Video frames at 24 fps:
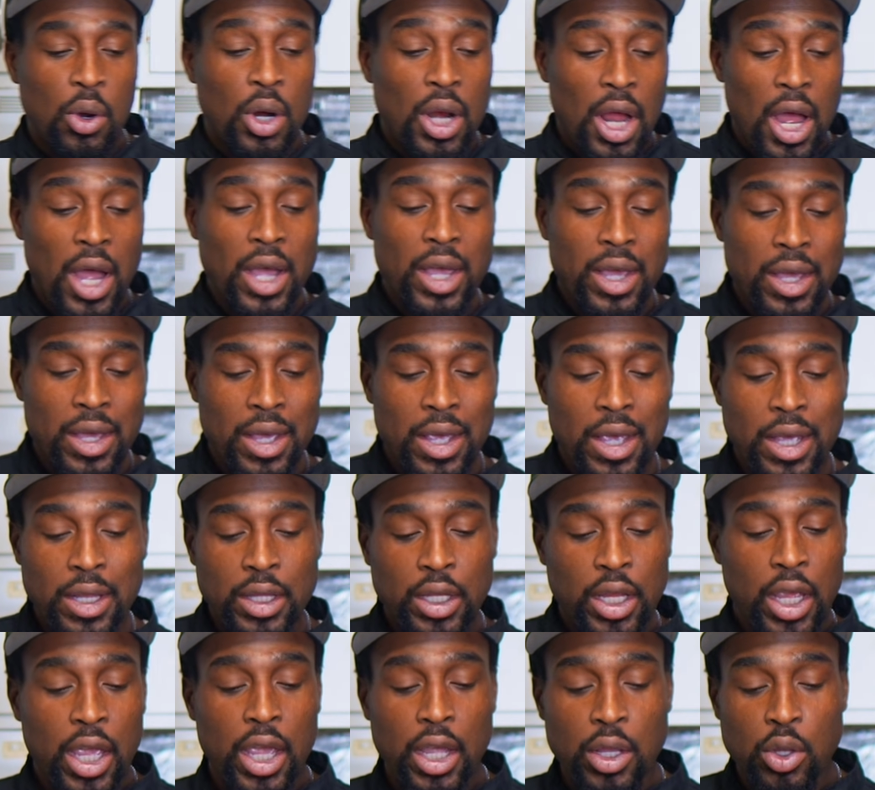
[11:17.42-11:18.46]
long it
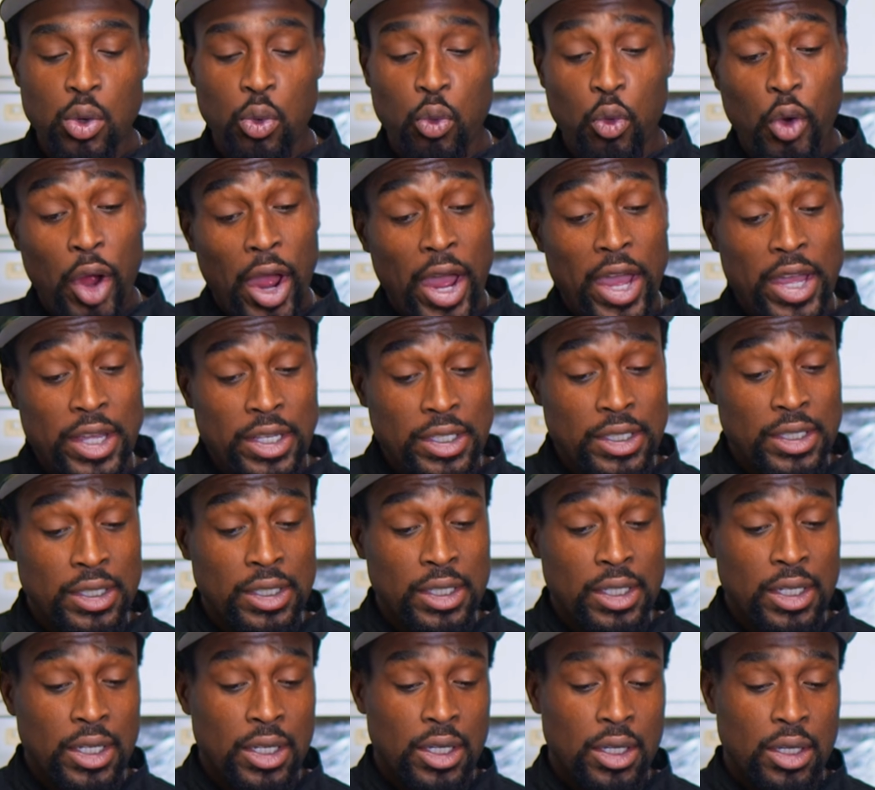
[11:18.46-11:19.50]
takes to
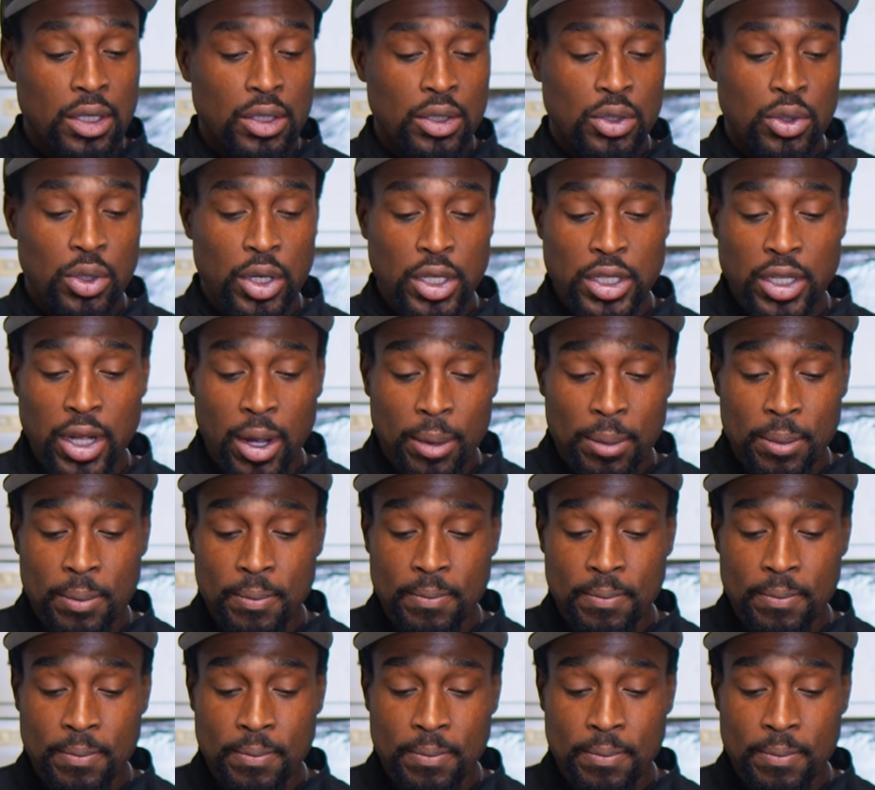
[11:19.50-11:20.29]
rise to the top.